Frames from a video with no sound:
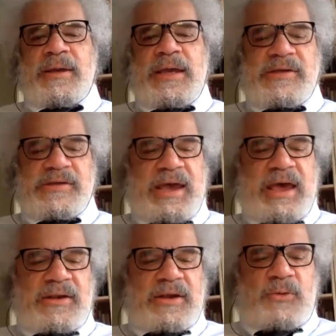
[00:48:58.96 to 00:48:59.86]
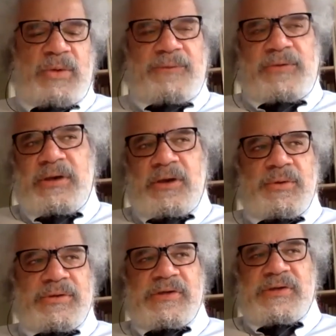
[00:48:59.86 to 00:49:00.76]
he said we have to deal
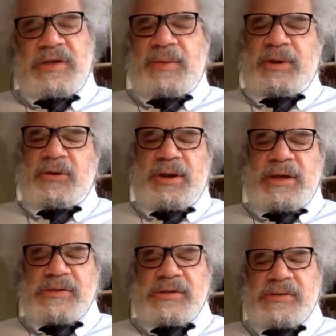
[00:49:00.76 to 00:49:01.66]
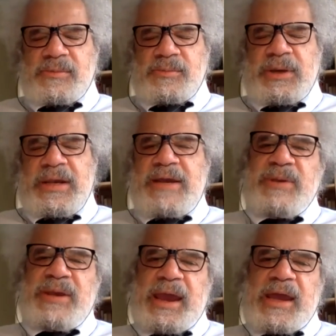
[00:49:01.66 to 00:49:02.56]
with systemic racism, but he
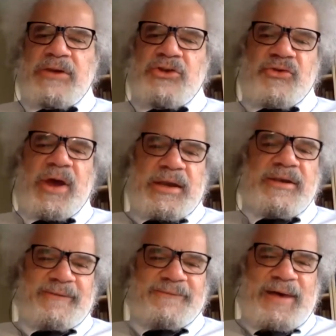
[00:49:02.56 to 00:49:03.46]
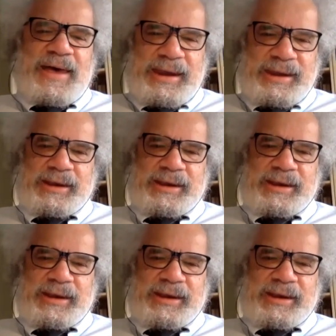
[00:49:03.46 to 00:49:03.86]
began to try to define